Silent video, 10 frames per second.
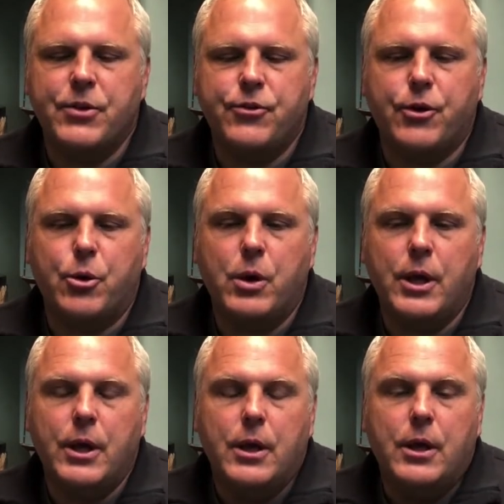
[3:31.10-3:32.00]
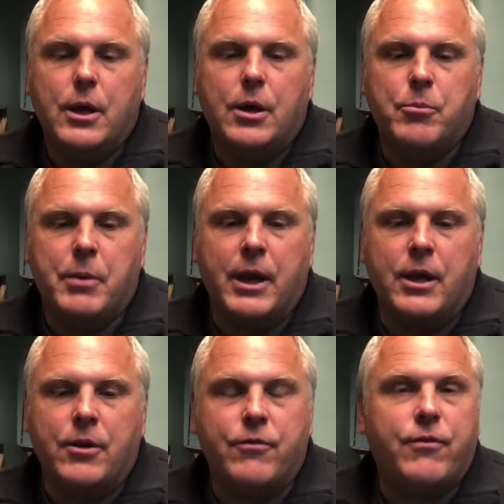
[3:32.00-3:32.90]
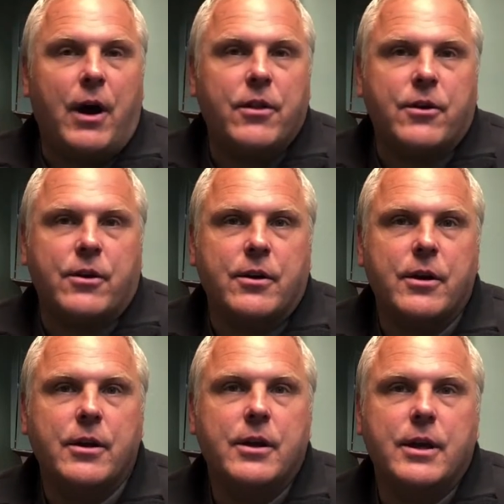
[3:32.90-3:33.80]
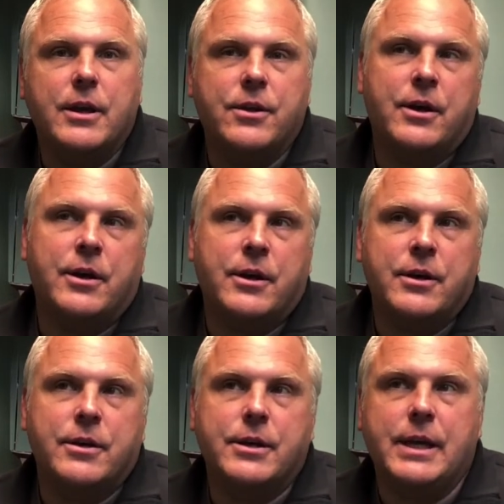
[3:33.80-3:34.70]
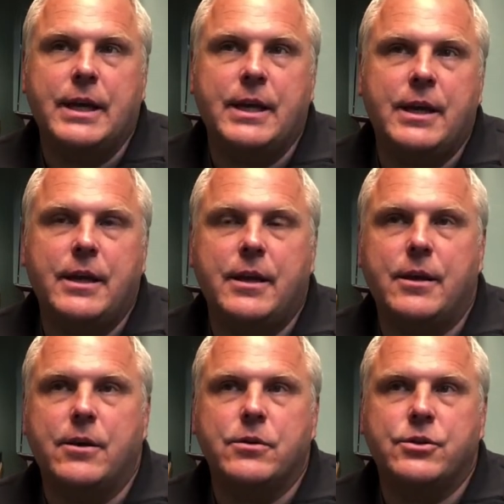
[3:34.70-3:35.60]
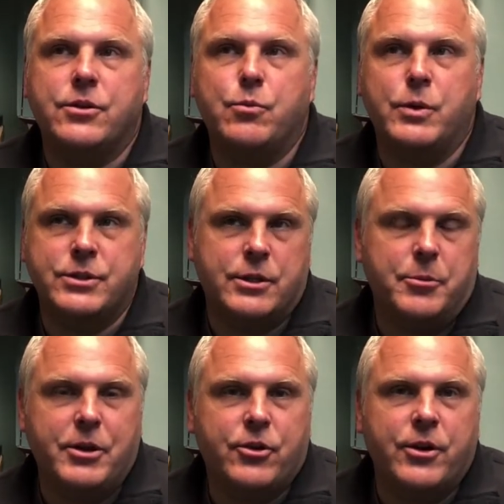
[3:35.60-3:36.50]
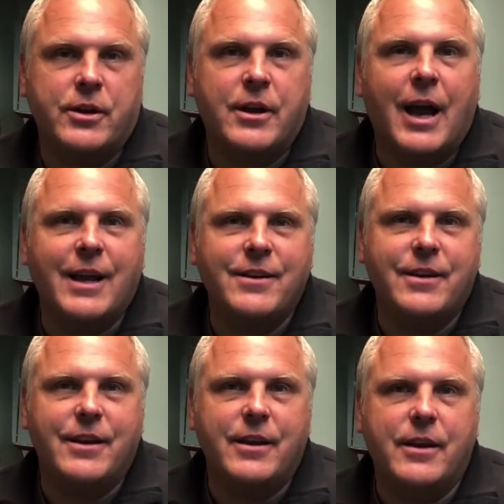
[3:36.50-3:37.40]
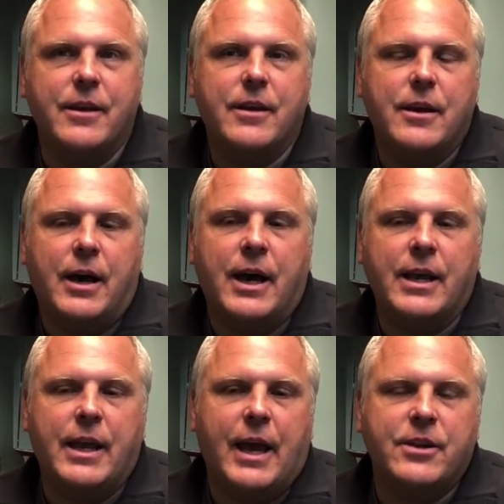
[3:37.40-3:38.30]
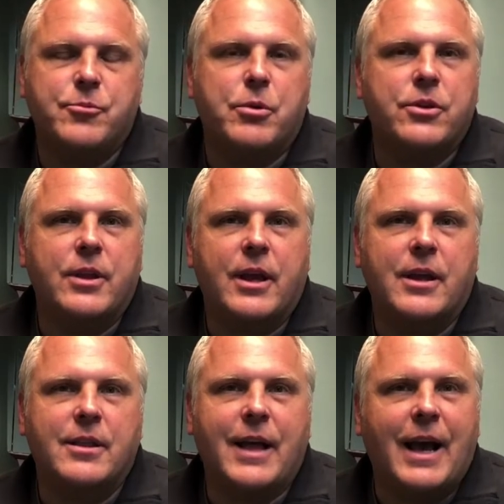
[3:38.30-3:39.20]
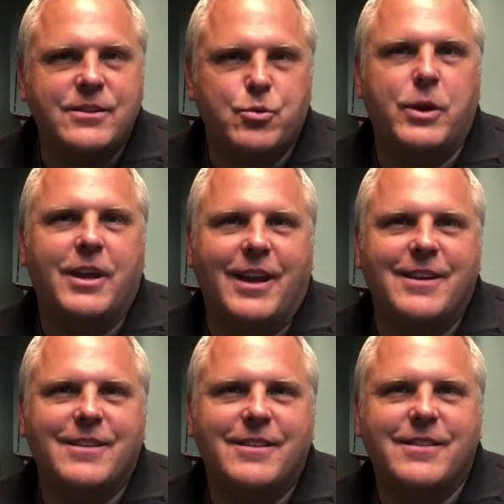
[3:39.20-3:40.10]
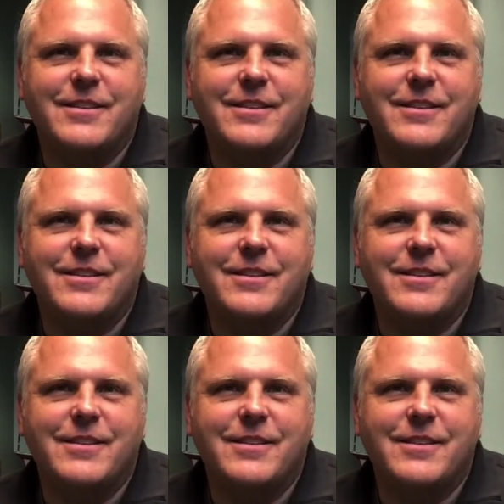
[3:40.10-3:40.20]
So my father, he was going to be turning 90. He had his birthday last weekend.